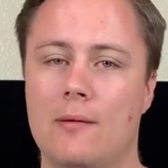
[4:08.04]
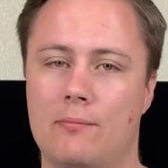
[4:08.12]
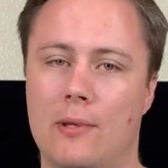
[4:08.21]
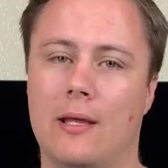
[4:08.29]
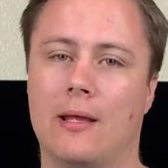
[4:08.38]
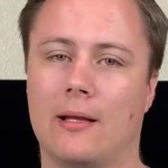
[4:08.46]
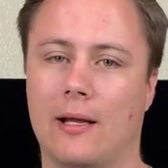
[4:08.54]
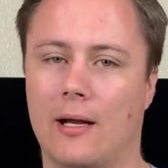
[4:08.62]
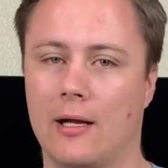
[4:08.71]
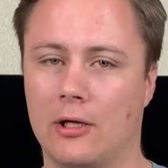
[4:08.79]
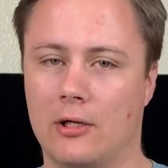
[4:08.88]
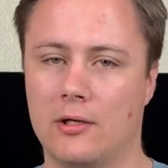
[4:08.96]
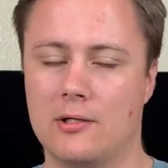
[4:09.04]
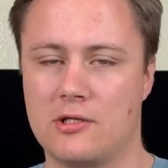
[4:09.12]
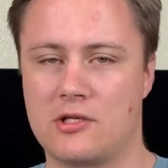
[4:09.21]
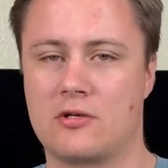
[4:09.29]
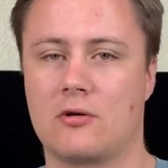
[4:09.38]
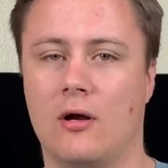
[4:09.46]
being a good,
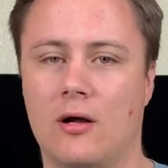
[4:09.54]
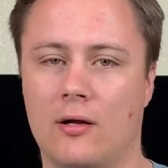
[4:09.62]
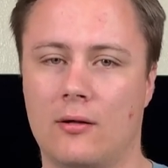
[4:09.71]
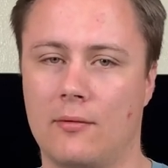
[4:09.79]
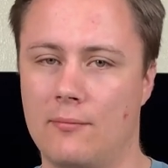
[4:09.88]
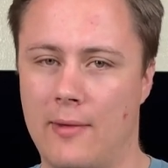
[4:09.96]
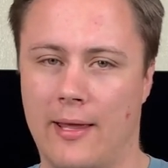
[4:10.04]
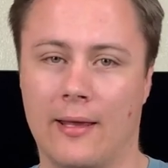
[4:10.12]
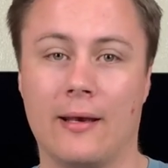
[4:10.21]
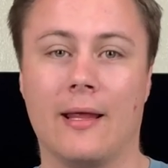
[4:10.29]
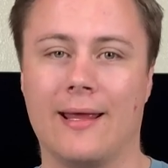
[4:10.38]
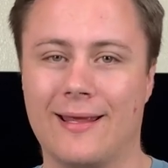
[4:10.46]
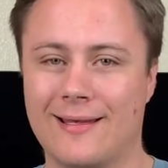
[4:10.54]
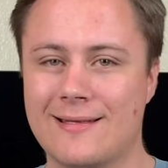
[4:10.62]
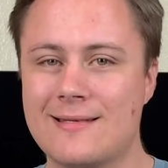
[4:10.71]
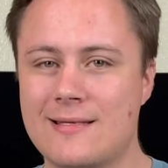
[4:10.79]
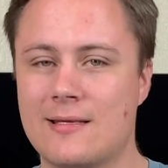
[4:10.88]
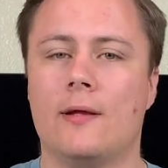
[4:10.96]
strong man
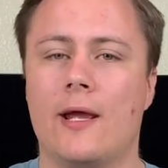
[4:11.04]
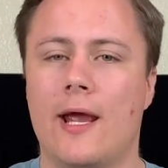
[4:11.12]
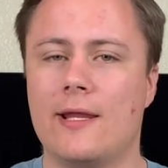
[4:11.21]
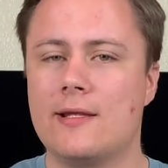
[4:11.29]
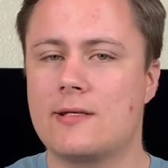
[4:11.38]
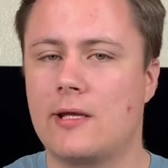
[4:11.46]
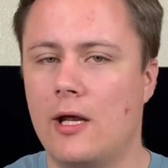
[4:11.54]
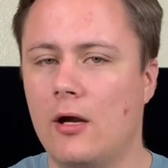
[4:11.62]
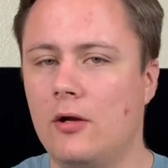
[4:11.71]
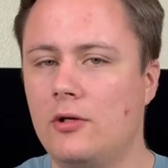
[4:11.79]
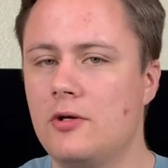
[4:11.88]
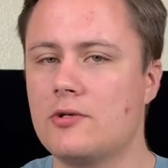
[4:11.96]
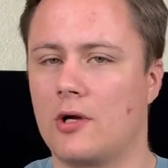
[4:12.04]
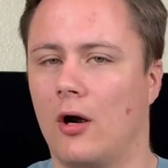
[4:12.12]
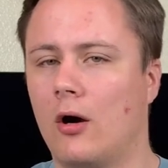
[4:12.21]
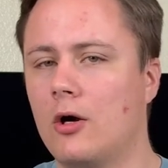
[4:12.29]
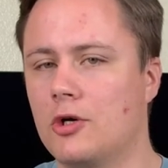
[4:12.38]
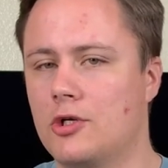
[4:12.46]
is. And these characters
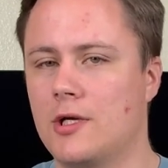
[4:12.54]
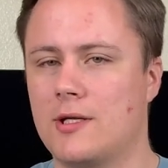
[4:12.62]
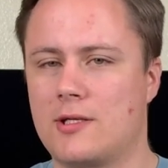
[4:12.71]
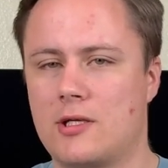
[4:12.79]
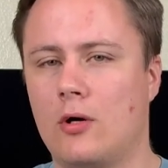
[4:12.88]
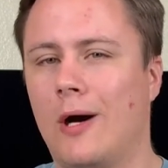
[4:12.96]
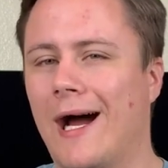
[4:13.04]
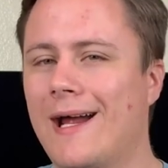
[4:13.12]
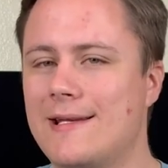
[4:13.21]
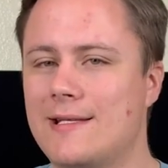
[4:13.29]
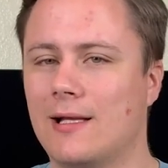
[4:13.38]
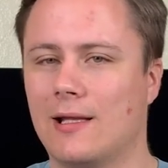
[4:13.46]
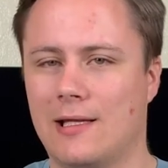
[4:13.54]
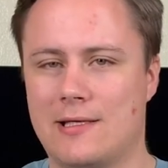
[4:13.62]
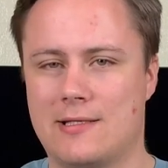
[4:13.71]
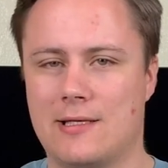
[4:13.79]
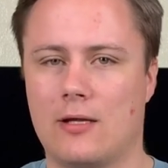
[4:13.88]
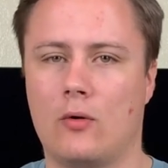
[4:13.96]
aren't just so
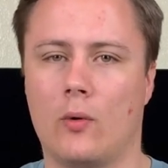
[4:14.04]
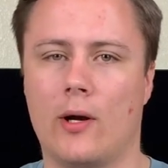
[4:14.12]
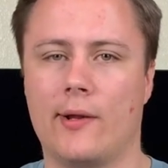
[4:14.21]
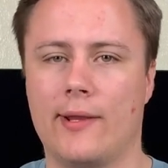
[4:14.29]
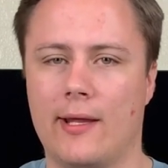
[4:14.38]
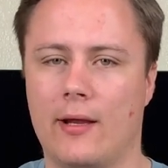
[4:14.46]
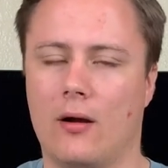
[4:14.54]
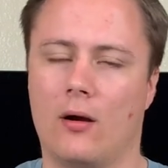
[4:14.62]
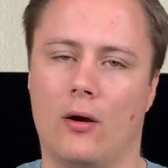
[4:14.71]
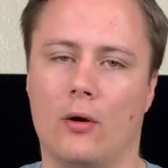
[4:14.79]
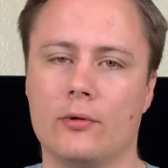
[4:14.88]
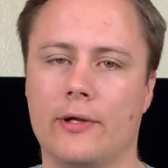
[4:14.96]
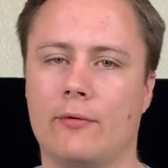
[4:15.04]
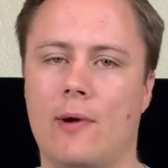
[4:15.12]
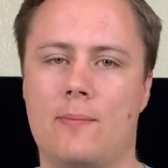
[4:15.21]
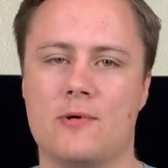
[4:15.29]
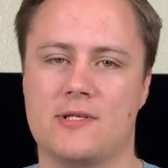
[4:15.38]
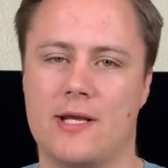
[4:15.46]
idealistic where they are only
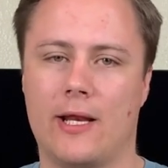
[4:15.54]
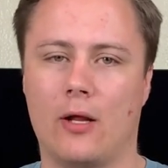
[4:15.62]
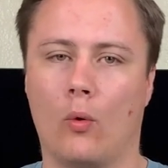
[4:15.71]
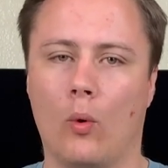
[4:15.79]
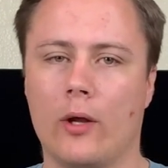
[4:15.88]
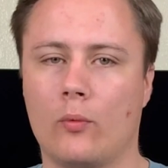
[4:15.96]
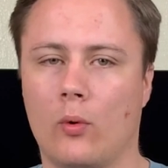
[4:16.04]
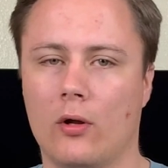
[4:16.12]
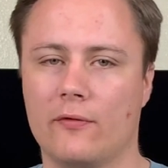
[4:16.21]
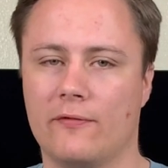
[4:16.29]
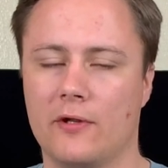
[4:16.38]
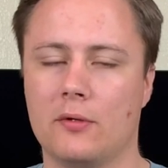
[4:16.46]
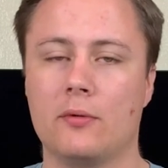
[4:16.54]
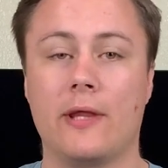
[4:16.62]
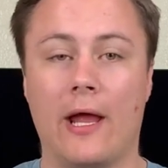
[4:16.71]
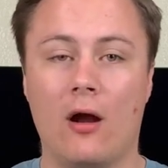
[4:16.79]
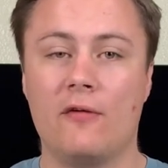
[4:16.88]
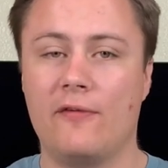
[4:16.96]
representing one worldview.
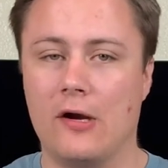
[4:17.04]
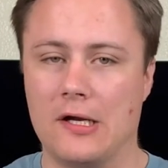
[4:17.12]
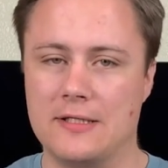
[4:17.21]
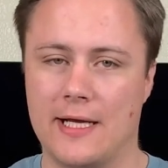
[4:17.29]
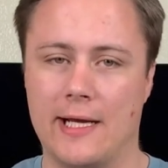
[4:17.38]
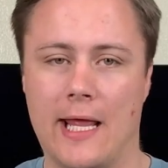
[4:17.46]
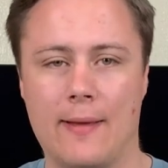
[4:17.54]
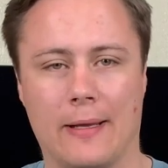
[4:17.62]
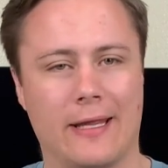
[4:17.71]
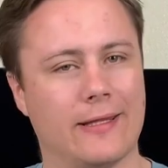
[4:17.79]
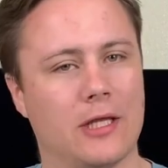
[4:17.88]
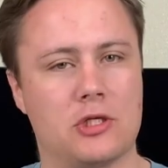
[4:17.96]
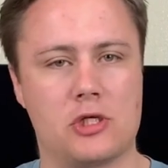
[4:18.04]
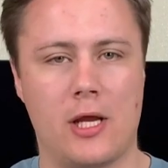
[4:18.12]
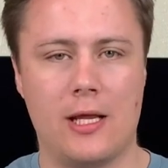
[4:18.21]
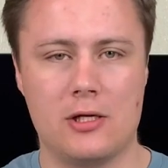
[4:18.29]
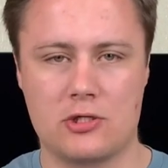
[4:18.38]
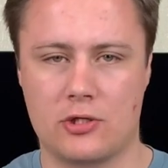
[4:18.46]
They are very dynamic and they
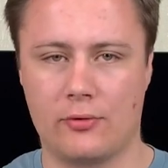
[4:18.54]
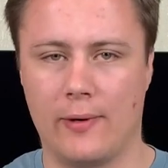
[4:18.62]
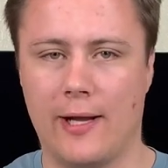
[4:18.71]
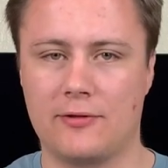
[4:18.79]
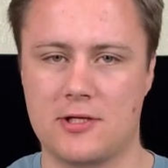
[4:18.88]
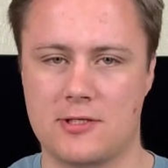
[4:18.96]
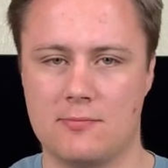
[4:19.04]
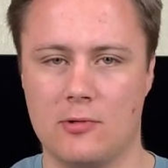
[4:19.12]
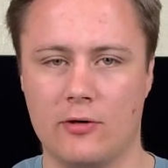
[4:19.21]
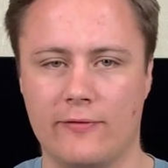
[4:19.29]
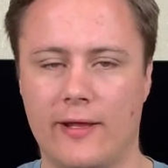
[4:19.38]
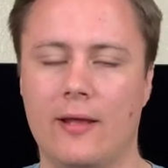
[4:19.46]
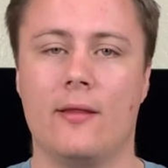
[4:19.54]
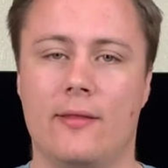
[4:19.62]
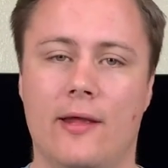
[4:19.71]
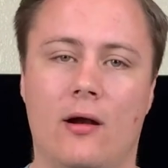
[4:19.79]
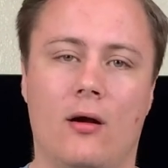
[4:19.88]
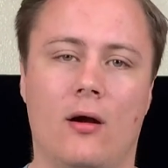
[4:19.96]
change throughout this movie.
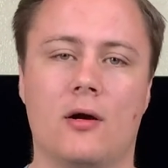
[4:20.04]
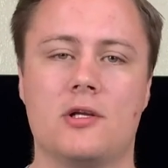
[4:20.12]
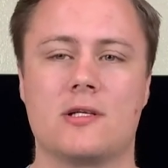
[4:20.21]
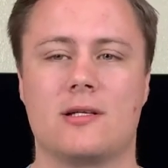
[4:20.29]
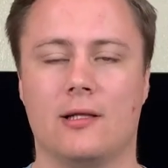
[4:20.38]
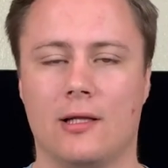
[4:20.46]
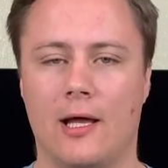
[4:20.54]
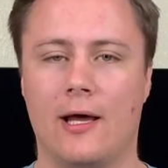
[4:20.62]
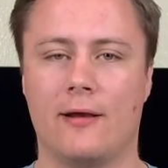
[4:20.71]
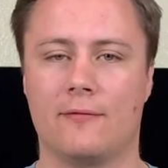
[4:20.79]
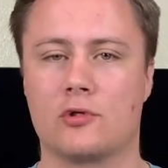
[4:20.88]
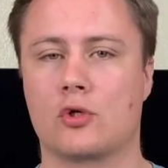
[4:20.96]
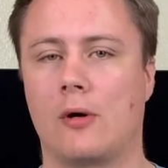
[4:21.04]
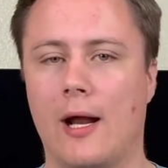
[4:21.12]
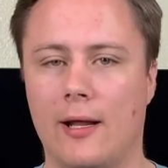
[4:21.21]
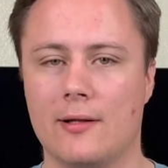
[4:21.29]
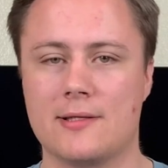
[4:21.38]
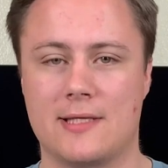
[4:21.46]
There are just a lot of
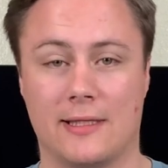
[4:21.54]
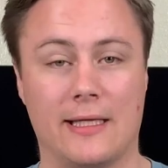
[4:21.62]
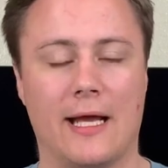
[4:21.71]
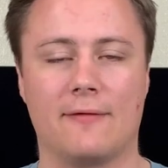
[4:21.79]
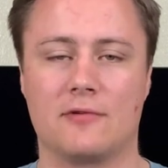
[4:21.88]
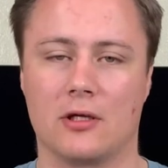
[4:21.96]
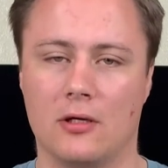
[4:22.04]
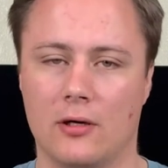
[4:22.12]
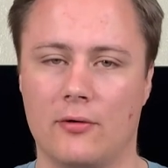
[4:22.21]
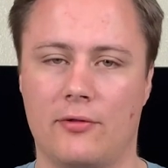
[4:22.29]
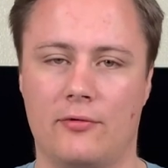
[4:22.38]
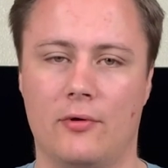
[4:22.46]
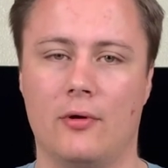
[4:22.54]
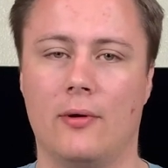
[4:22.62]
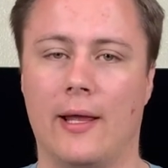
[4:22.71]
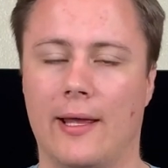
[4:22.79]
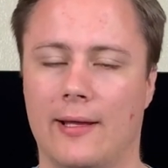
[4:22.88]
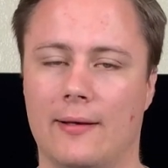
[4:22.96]
trials that they have to go through
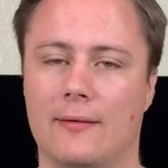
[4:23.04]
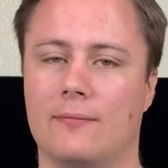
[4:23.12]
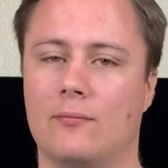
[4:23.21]
and